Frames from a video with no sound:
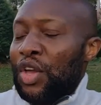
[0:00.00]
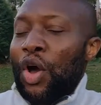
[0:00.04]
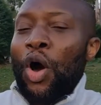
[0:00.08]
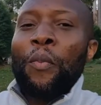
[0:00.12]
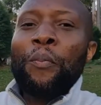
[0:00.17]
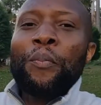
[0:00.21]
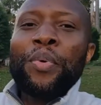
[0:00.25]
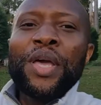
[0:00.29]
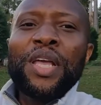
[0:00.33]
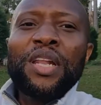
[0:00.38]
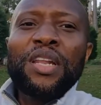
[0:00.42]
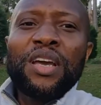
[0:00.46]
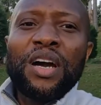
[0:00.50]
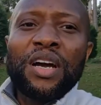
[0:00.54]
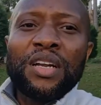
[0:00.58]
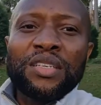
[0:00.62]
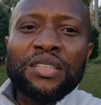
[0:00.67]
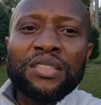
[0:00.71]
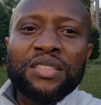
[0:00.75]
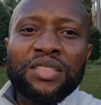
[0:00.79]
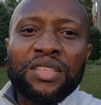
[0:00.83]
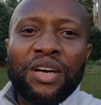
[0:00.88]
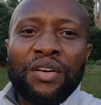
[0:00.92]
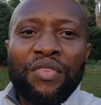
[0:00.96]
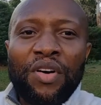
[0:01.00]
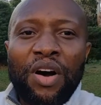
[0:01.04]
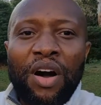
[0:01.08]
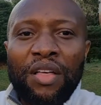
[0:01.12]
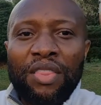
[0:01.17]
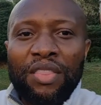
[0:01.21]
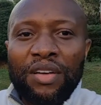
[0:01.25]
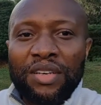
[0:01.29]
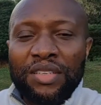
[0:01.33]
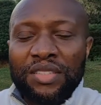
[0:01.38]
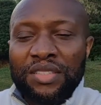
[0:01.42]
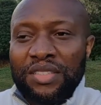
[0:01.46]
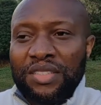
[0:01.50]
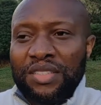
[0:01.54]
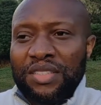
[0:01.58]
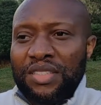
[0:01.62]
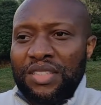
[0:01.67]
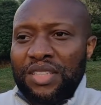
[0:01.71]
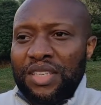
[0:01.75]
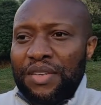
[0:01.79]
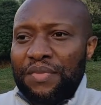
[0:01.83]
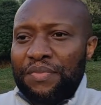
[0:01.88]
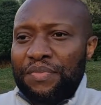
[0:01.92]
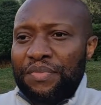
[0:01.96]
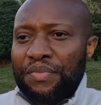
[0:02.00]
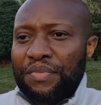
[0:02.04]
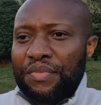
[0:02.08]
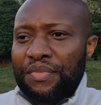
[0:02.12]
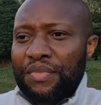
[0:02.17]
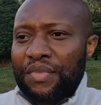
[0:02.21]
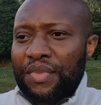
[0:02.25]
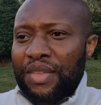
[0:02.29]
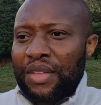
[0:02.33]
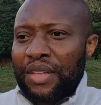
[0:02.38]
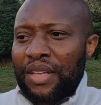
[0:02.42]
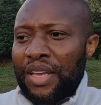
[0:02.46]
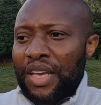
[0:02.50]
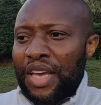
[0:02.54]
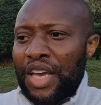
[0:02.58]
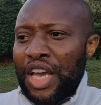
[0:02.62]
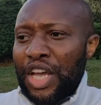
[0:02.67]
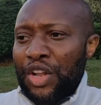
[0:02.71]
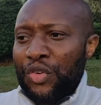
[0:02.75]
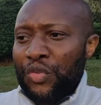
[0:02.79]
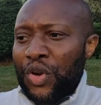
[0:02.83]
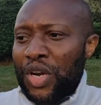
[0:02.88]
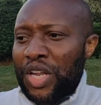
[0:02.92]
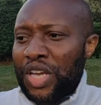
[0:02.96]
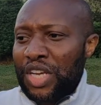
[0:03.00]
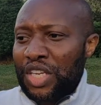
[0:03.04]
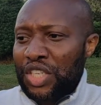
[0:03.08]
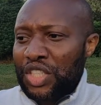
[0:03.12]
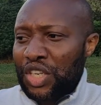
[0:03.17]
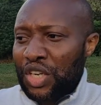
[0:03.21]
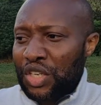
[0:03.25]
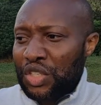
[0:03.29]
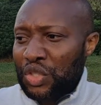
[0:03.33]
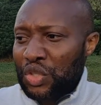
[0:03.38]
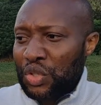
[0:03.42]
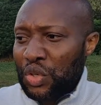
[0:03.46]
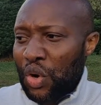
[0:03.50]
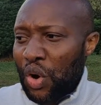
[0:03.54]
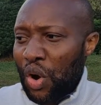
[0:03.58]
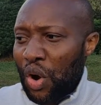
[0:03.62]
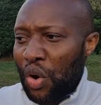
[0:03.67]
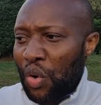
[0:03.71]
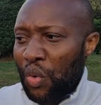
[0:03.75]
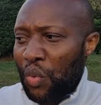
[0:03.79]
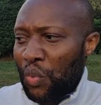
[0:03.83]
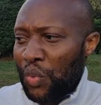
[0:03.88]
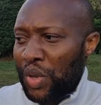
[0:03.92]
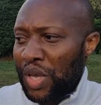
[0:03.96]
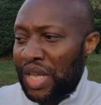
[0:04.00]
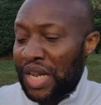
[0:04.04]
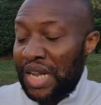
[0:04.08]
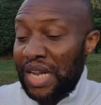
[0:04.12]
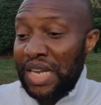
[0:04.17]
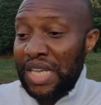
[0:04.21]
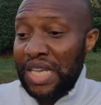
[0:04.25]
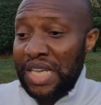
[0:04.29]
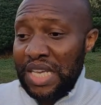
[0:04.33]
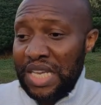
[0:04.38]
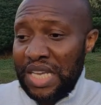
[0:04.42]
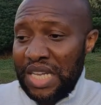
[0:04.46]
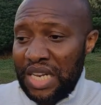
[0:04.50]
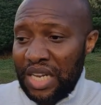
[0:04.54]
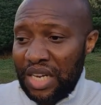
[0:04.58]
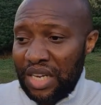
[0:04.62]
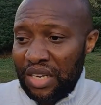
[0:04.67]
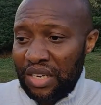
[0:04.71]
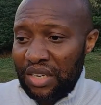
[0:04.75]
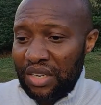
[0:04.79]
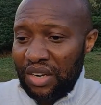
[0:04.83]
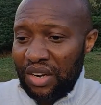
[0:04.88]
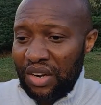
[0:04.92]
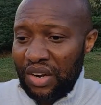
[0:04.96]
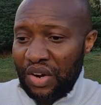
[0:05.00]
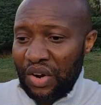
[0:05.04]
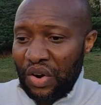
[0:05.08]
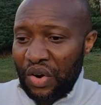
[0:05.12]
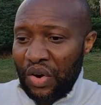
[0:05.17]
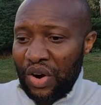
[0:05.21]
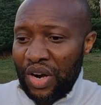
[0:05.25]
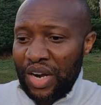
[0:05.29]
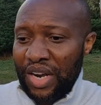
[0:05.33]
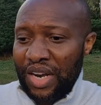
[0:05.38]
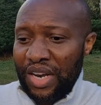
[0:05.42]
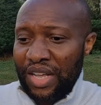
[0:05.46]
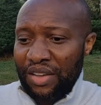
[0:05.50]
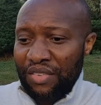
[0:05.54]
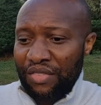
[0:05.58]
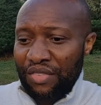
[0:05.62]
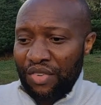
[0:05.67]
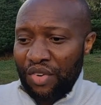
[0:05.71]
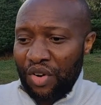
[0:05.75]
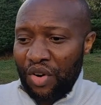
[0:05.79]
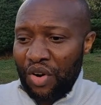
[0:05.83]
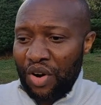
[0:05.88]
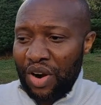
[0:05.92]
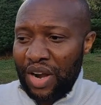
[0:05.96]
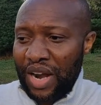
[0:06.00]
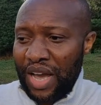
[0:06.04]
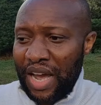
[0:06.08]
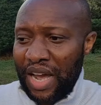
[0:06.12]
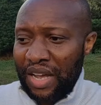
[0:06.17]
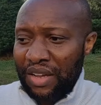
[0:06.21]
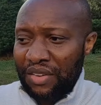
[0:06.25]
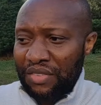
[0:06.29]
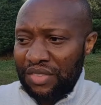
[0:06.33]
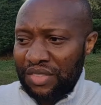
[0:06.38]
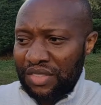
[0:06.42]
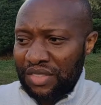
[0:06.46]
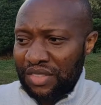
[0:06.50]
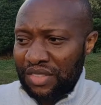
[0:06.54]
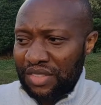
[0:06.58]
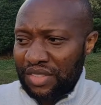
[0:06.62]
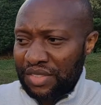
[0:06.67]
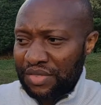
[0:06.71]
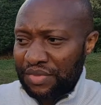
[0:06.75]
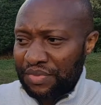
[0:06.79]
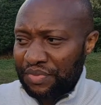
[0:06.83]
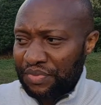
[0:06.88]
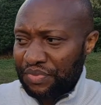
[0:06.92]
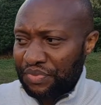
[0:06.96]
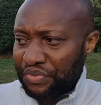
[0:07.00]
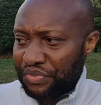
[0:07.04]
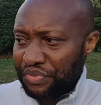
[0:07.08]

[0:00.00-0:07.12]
the opinions of others in relation to how we lead or live our lives?